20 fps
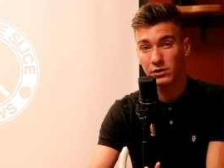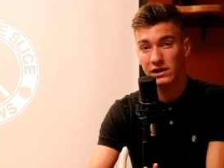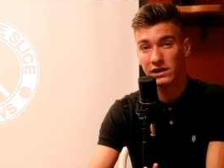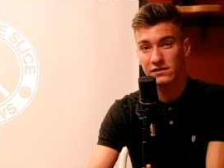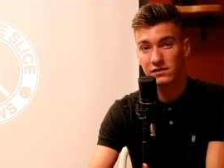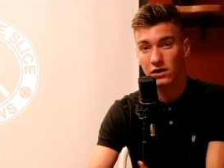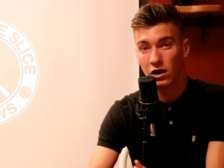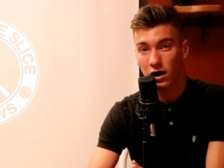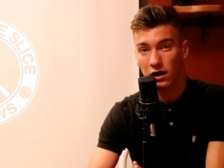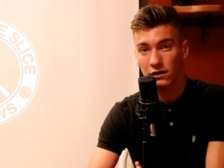
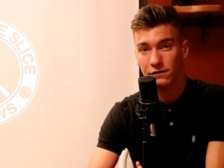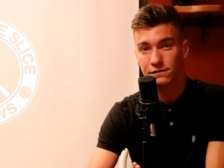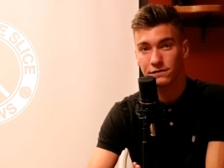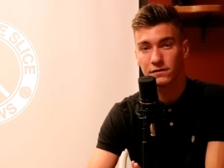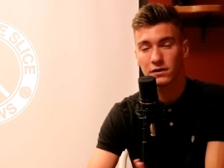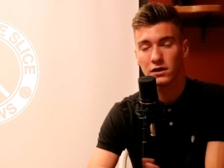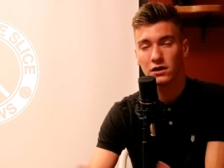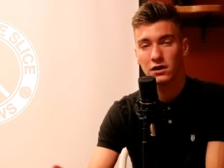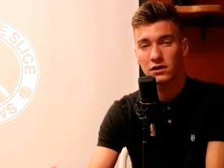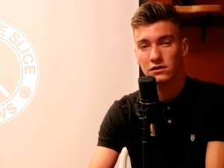weeks off
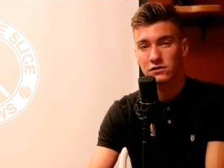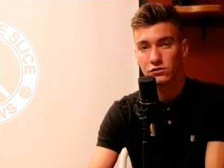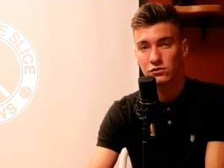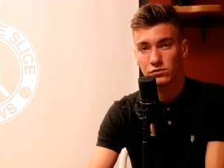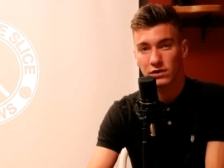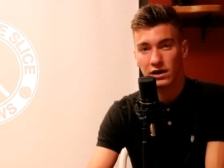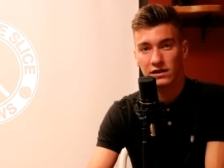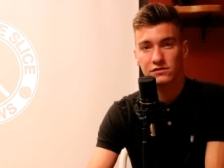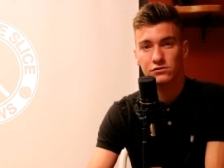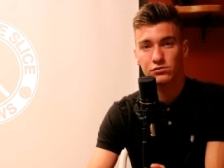to
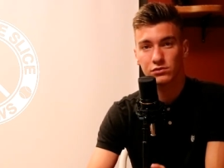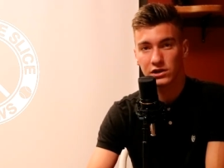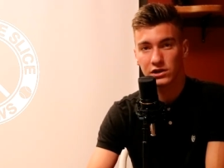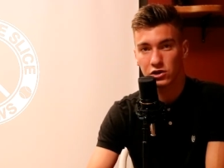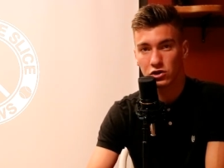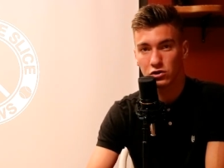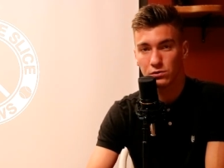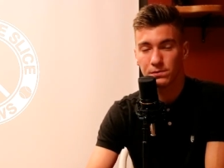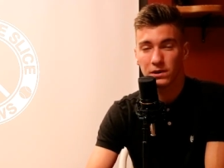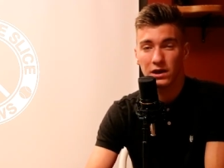rest,
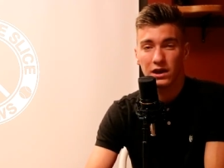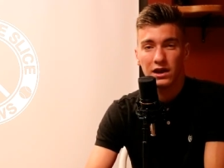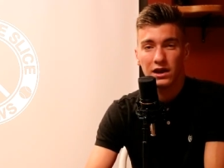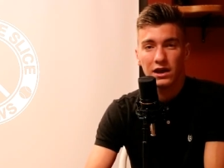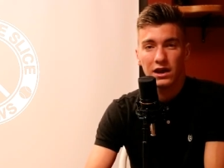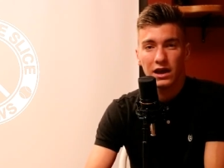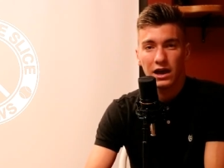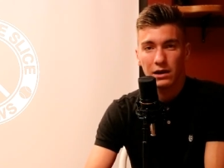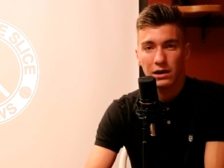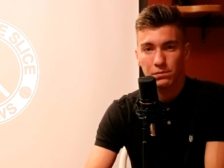recoup,
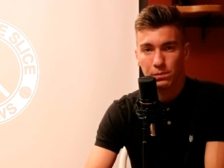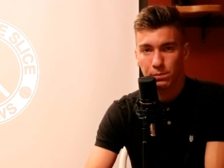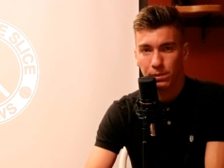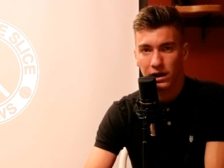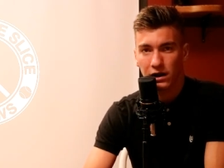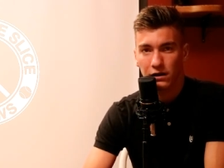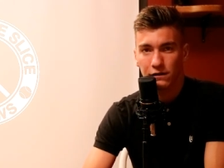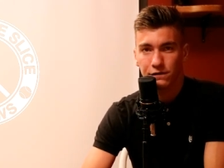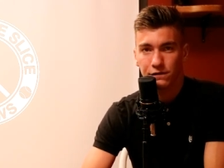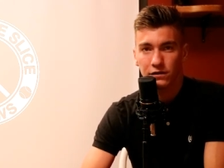and
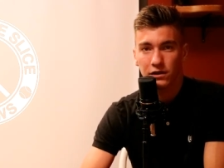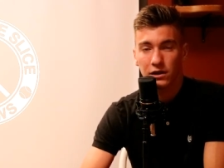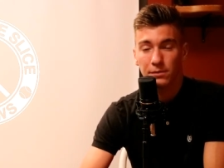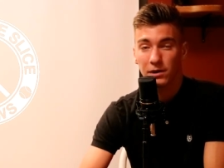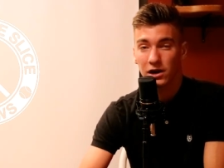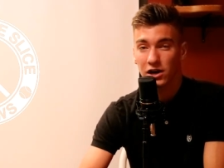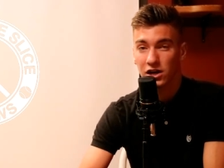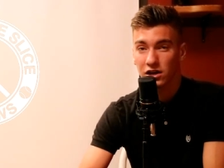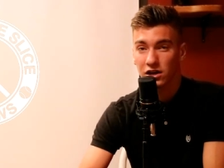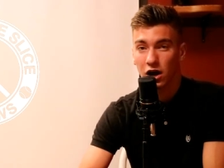prepare for the
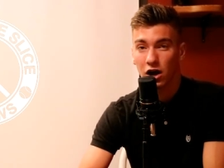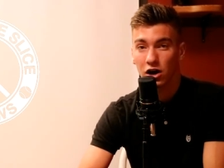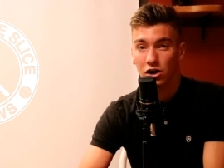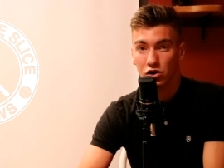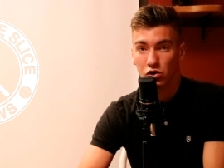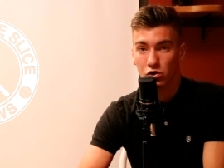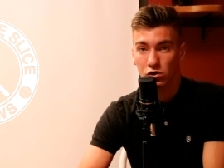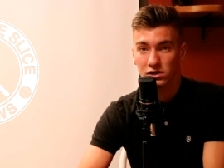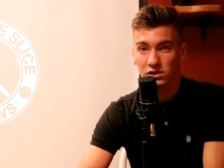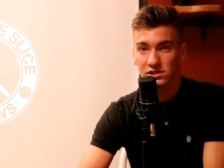American hard
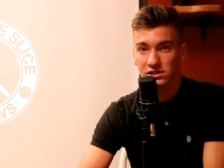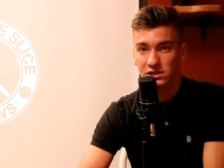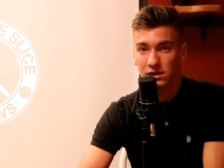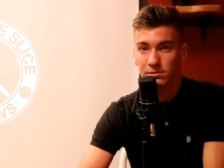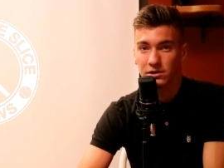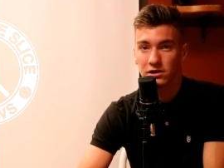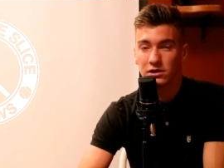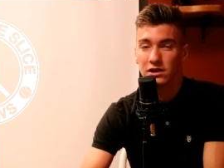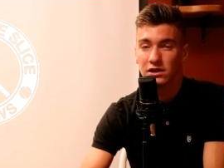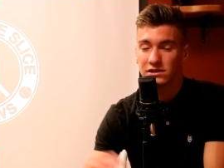court
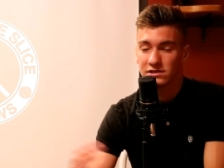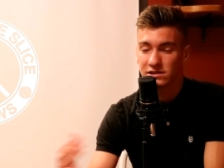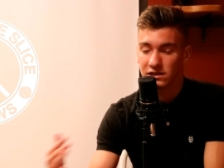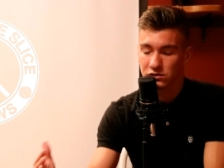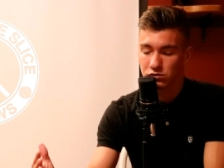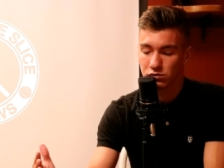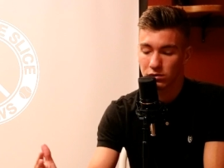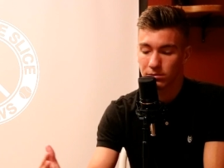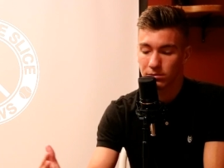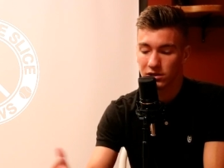summer
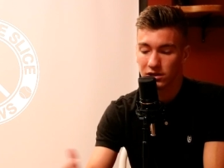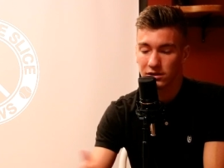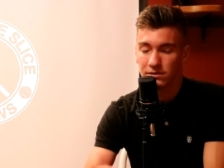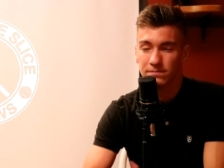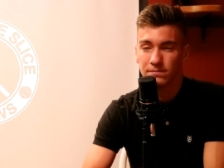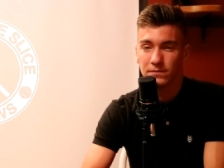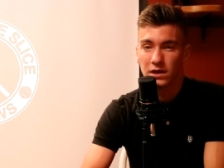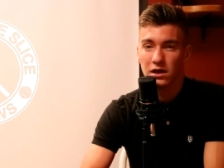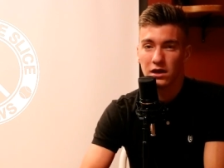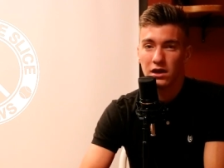since Wimbledon.
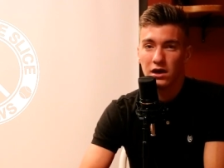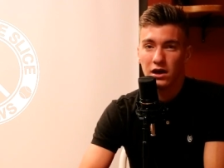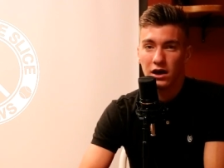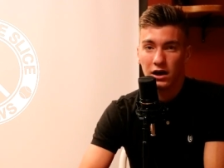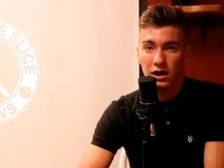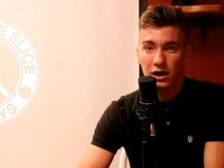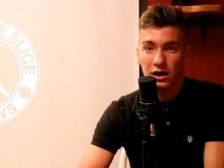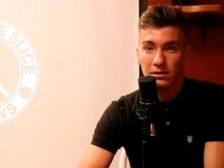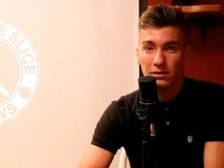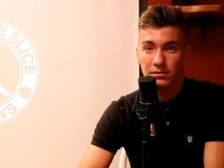
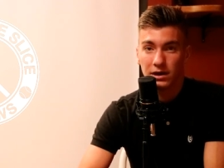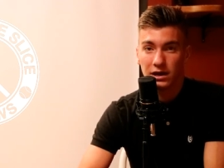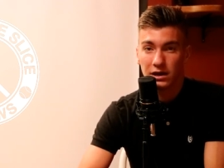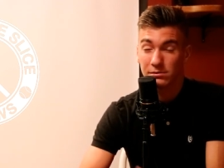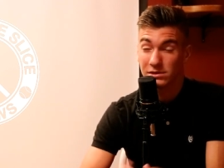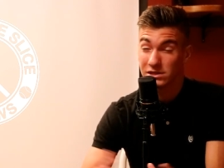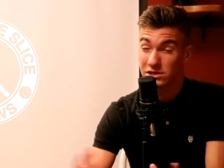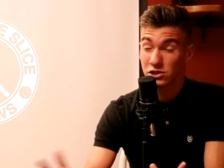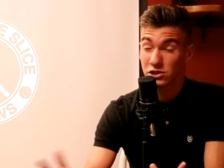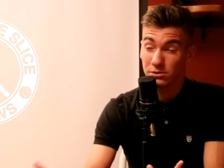And
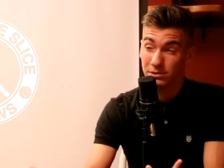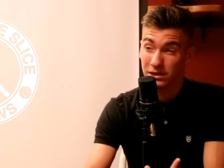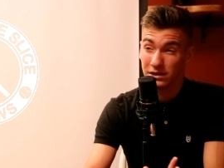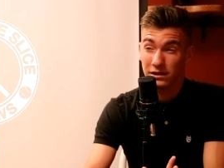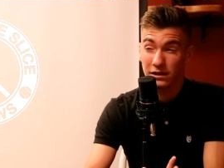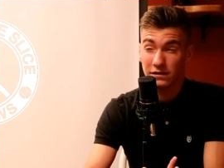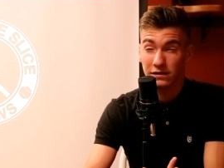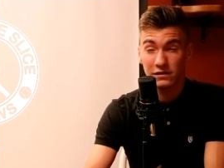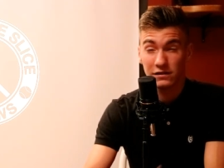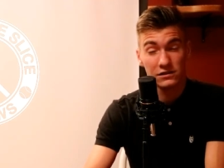I'm assuming
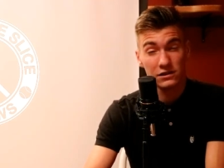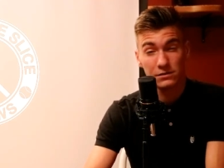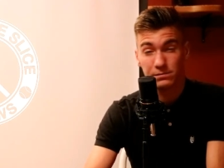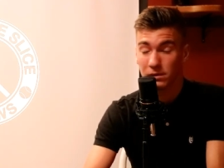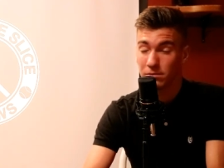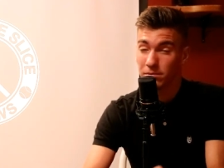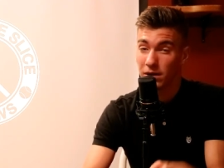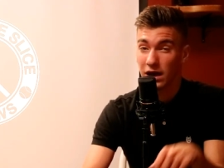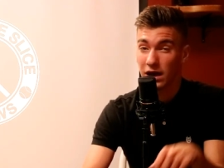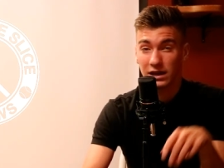that they've just
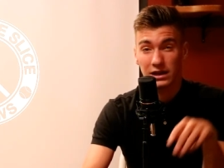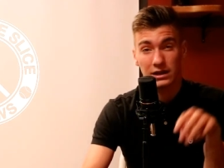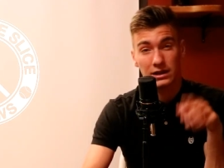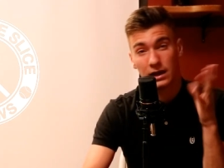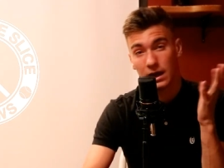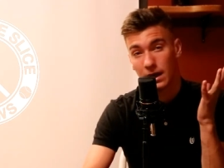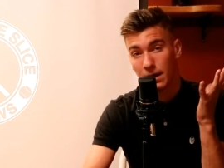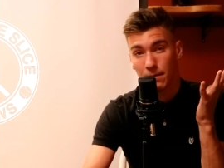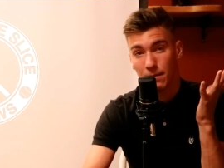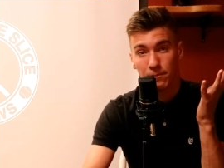been back in
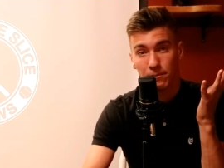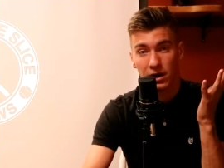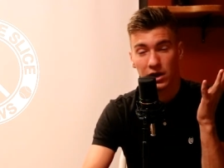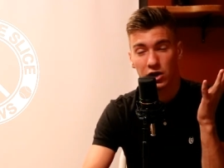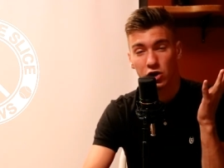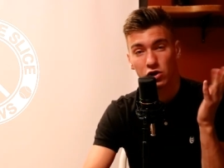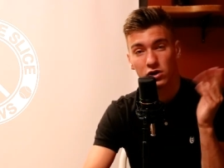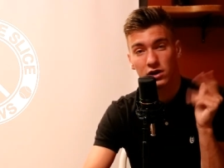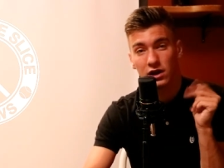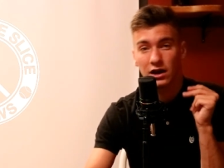
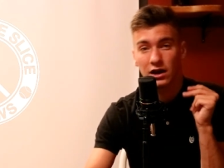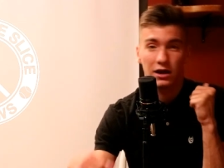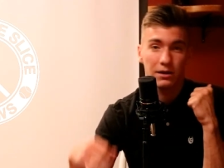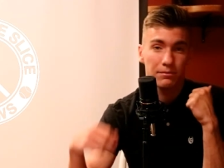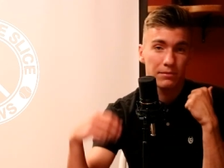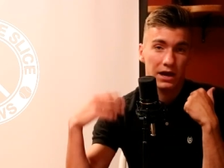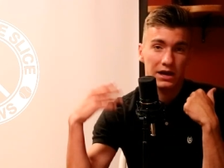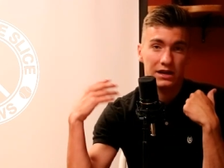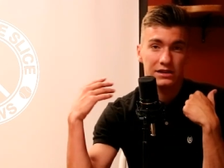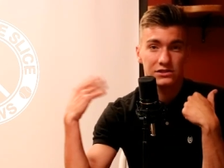Mallorca and
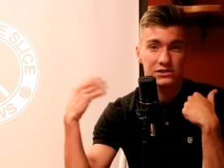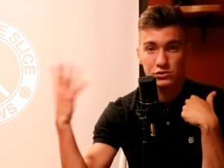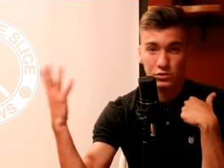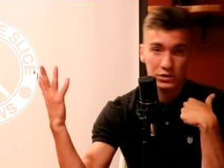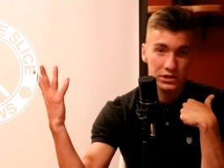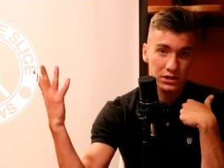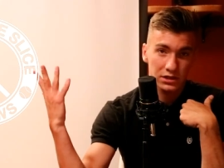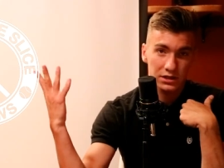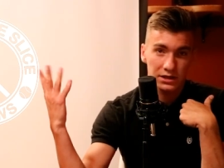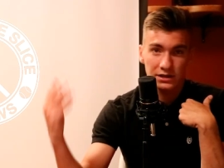back in
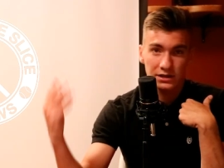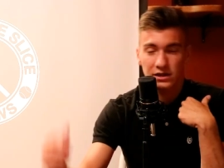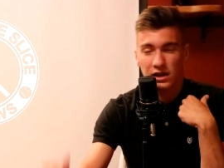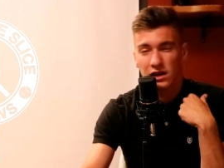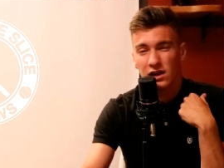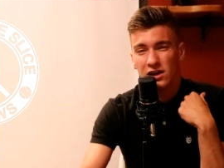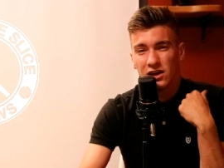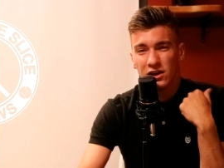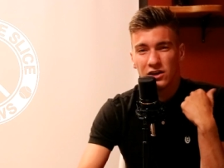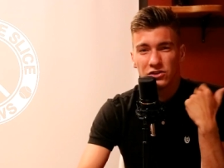Switzerland
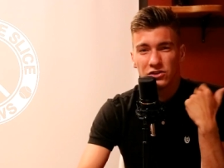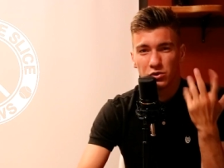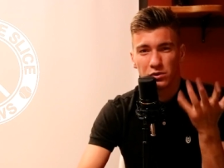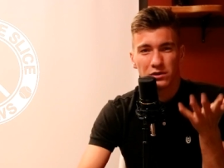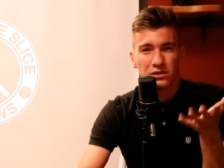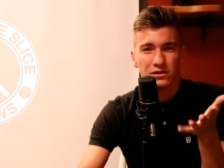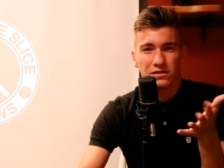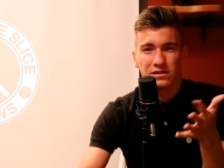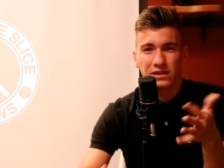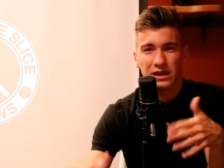
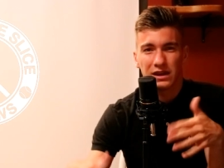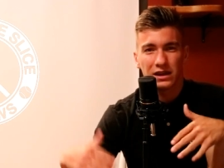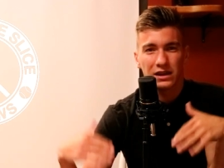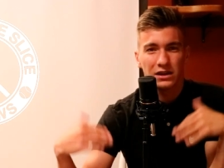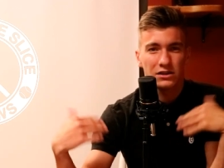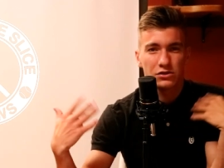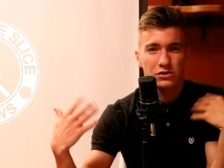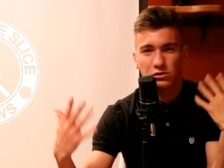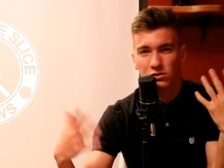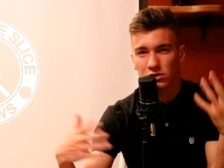doing their
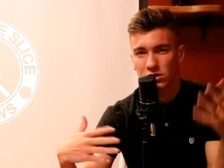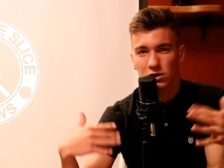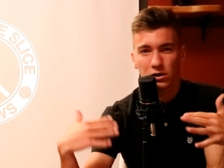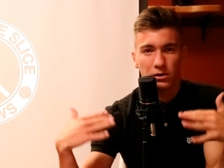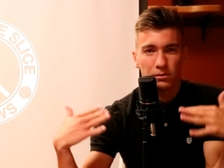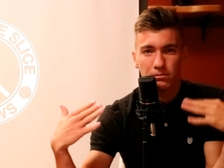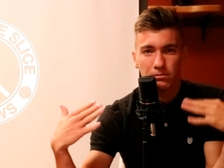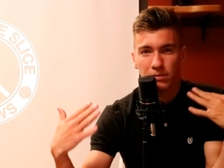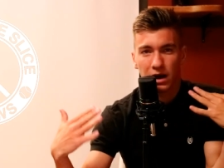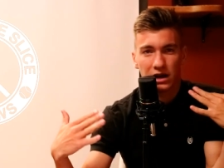thing, doing
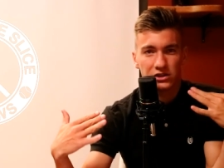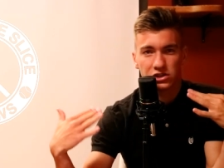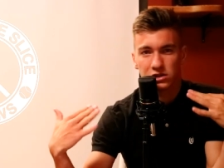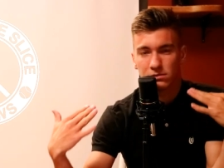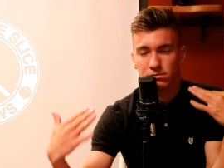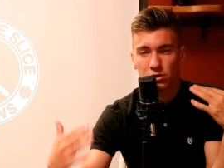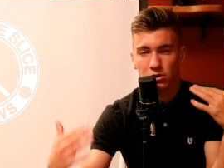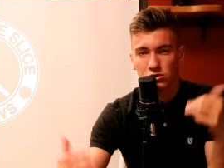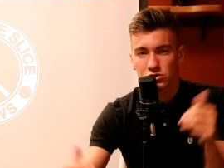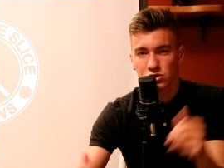their magic
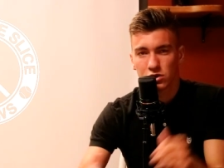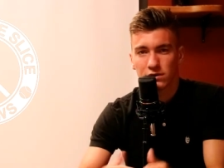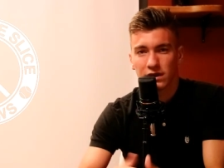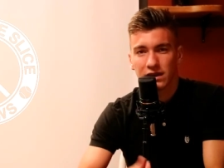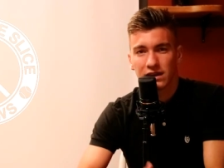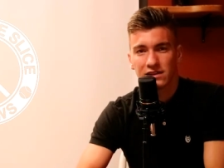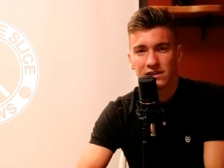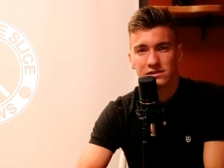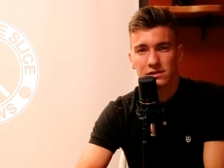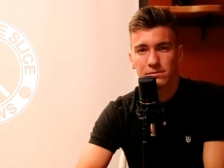mojo that
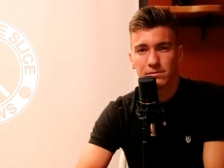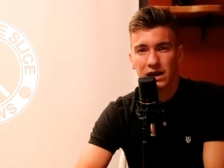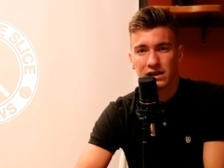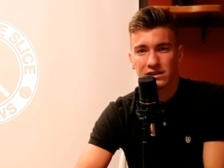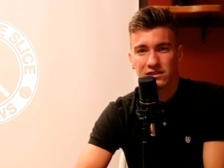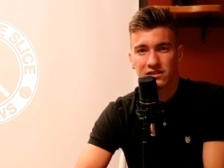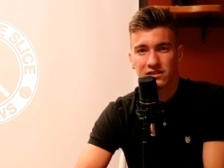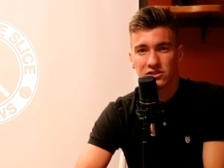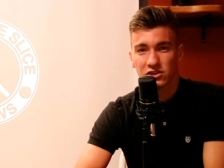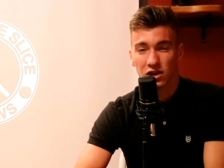gets them back
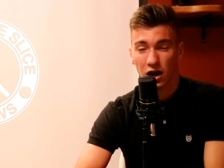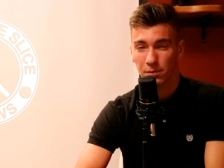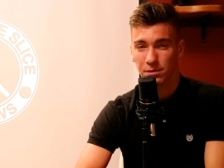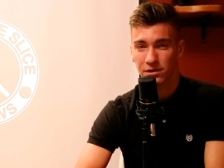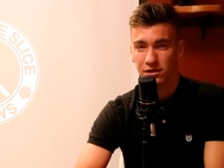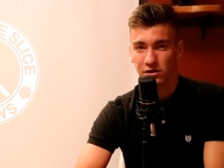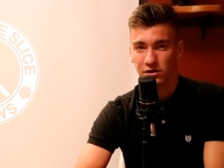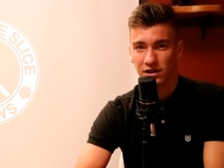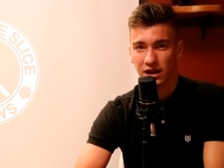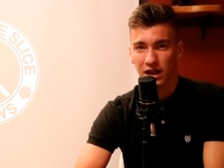to the top of
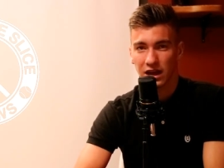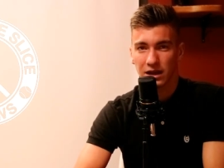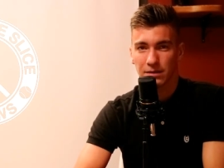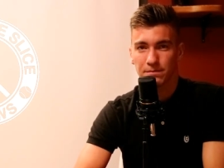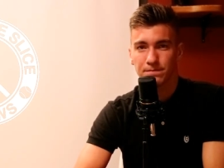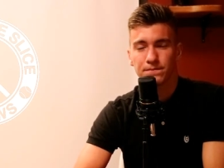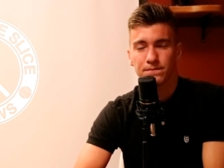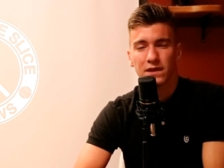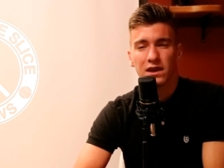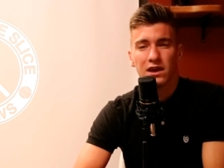their game.